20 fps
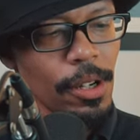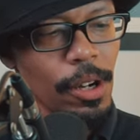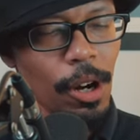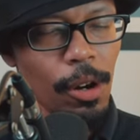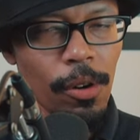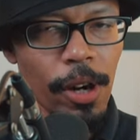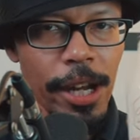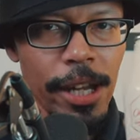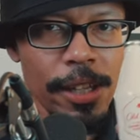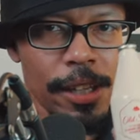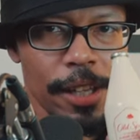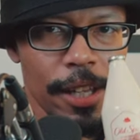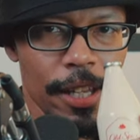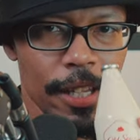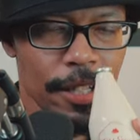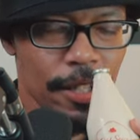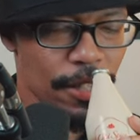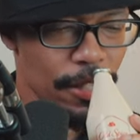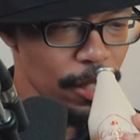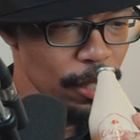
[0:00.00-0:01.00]
All right,
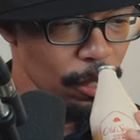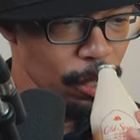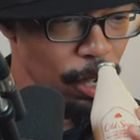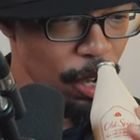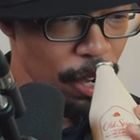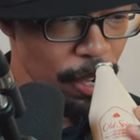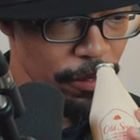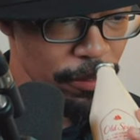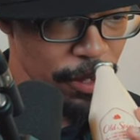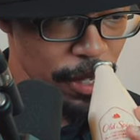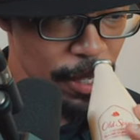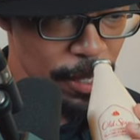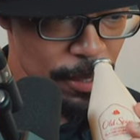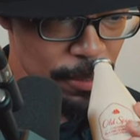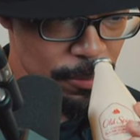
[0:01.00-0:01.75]
lid still off.